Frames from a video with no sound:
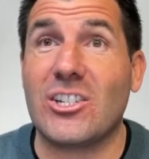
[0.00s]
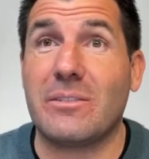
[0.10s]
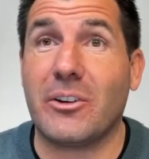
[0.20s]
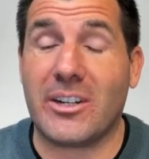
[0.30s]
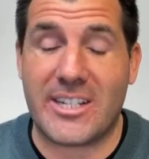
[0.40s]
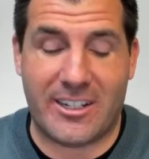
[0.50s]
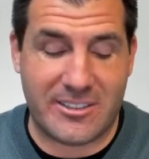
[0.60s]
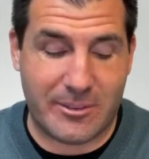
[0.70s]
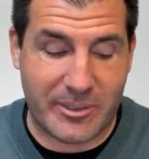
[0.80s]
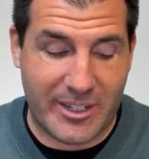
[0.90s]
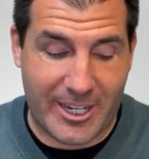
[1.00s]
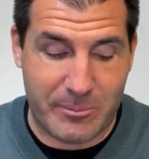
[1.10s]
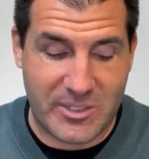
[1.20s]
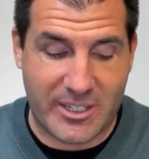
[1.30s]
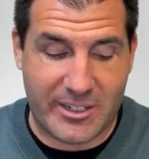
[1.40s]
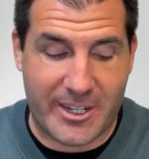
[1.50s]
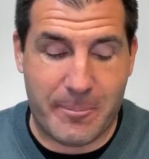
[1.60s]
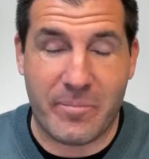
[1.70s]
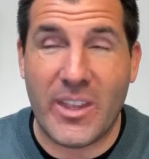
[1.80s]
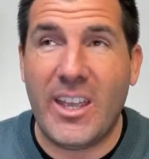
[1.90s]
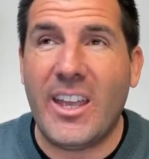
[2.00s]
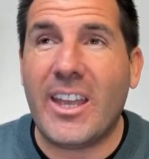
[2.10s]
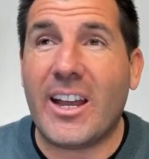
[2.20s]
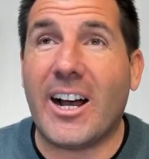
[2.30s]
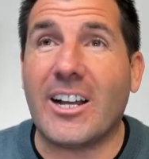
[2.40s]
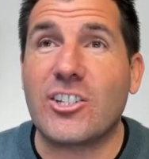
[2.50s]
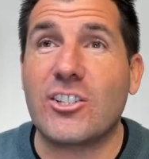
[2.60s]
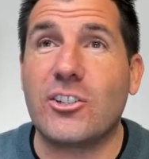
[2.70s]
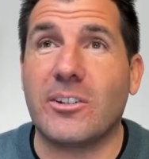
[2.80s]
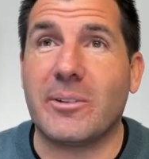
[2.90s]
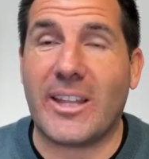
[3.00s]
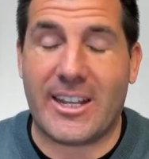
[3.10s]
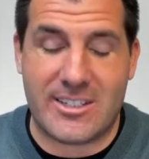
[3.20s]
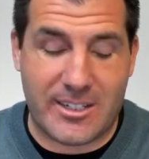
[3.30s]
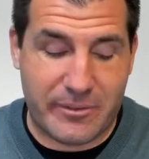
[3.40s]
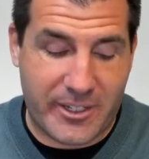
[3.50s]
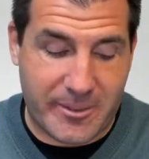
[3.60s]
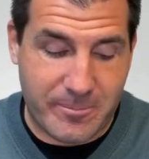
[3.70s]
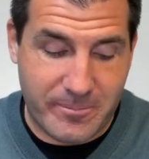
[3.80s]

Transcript: She's very talented with names, and um, uh, she's good with that stuff. Yeah.